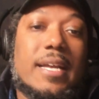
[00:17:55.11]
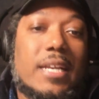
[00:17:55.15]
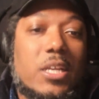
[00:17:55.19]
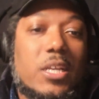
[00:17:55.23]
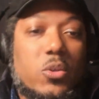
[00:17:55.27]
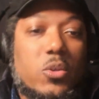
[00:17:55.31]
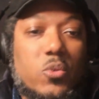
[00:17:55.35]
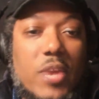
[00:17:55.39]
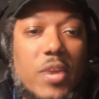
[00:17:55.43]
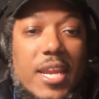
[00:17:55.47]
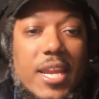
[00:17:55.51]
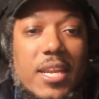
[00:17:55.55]

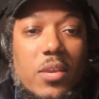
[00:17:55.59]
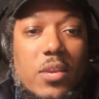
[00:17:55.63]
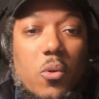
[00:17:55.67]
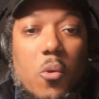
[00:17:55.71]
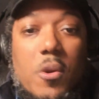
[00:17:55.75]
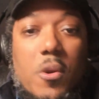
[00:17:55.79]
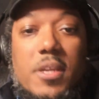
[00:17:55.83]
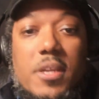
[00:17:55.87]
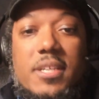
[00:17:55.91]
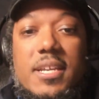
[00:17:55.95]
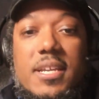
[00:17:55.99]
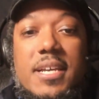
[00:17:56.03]
creating
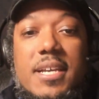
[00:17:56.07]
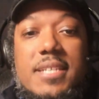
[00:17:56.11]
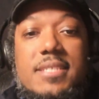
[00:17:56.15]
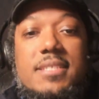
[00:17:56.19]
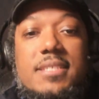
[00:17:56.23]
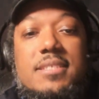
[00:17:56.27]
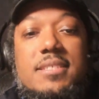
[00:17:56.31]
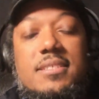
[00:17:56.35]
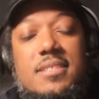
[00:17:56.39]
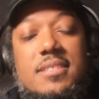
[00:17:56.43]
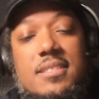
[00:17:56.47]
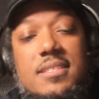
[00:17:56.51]
organized,
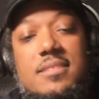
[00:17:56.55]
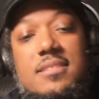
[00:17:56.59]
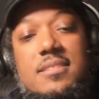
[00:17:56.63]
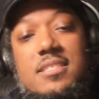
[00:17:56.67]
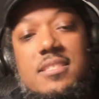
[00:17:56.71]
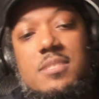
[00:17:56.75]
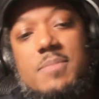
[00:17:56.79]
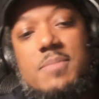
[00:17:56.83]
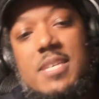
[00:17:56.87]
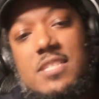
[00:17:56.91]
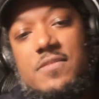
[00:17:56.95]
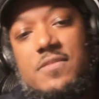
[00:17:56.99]
consistent
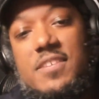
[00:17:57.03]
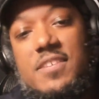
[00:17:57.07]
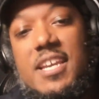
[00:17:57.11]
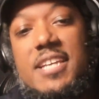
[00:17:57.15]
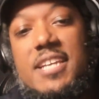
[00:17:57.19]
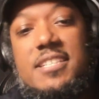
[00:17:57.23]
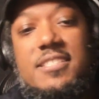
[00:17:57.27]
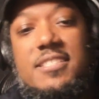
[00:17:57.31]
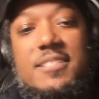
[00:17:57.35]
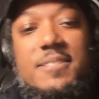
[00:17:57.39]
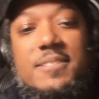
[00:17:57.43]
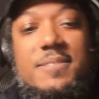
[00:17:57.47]

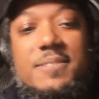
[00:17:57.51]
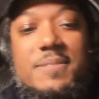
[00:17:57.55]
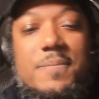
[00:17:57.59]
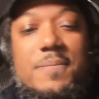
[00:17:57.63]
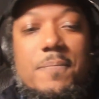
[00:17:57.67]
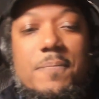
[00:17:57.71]
specifications.